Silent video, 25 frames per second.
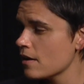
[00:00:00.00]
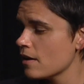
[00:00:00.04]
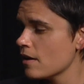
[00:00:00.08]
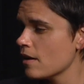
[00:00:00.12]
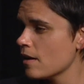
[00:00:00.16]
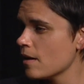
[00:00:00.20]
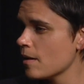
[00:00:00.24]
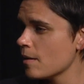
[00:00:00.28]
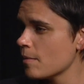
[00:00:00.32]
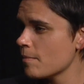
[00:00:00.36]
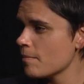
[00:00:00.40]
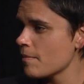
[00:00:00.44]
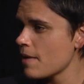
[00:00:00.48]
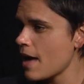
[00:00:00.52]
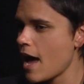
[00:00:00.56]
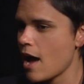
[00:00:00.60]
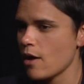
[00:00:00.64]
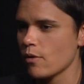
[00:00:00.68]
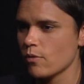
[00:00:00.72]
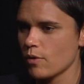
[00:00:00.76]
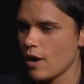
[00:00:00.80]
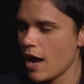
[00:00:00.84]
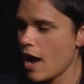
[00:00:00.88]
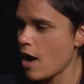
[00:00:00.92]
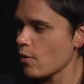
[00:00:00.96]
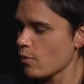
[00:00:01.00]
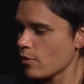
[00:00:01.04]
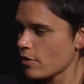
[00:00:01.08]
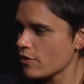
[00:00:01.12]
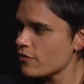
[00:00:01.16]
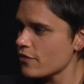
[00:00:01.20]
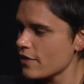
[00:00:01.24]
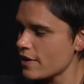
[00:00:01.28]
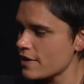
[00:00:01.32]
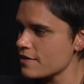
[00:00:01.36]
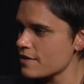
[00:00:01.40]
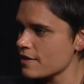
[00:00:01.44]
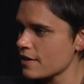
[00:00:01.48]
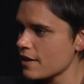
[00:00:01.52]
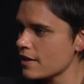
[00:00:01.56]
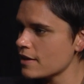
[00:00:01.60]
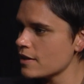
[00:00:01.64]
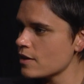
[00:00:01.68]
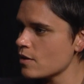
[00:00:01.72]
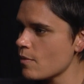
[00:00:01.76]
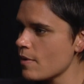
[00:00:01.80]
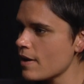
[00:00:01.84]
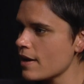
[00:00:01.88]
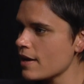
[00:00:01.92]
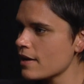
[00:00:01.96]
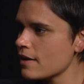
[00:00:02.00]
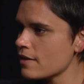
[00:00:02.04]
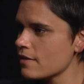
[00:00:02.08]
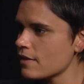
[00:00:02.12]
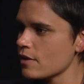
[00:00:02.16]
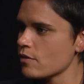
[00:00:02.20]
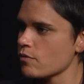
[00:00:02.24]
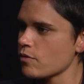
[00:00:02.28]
outward facing anyway,